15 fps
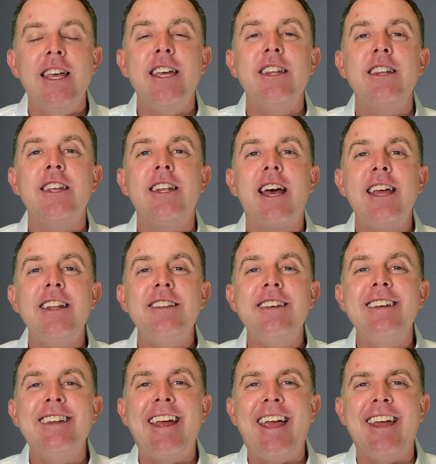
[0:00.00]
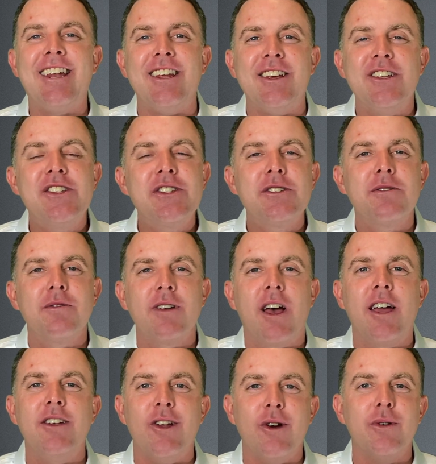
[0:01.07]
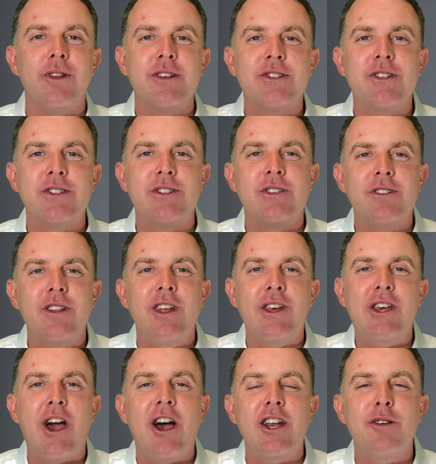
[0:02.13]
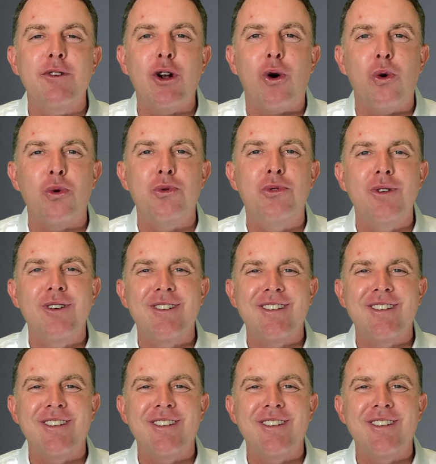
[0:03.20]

in the 1980s, I know this is kind of an old